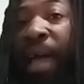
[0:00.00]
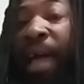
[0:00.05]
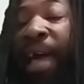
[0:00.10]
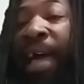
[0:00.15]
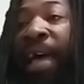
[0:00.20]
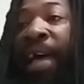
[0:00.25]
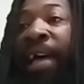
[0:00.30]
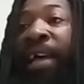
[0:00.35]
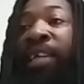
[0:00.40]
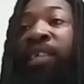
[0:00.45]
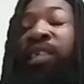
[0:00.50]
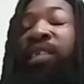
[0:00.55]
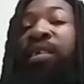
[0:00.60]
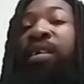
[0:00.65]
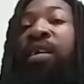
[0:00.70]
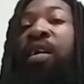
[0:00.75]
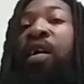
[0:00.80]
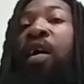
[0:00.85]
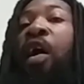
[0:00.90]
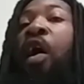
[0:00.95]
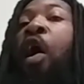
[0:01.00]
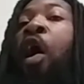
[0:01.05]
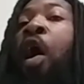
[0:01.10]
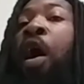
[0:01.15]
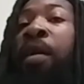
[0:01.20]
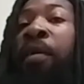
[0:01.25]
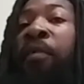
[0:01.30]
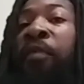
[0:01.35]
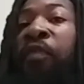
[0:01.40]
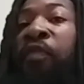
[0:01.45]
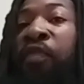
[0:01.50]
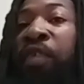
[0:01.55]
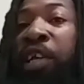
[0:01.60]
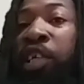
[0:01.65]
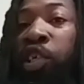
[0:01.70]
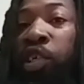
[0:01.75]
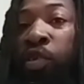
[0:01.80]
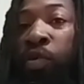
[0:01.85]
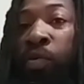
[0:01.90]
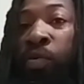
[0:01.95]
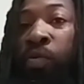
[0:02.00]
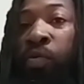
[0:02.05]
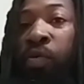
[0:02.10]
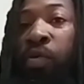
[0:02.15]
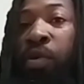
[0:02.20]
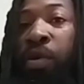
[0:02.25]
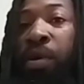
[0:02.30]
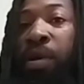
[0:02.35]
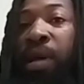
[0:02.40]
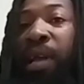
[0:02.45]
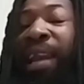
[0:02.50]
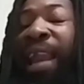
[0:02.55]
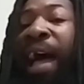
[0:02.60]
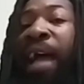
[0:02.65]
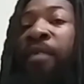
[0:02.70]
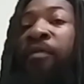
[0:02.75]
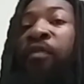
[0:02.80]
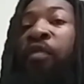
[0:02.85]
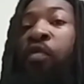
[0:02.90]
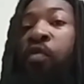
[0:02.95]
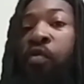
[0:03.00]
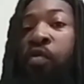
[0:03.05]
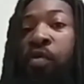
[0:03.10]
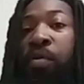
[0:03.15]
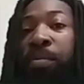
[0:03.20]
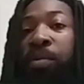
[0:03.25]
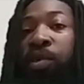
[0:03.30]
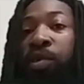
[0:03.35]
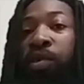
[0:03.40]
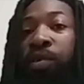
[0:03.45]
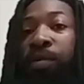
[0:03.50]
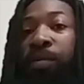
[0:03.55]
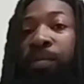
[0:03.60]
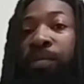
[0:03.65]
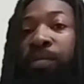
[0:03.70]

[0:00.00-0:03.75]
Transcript: as artificial life forms.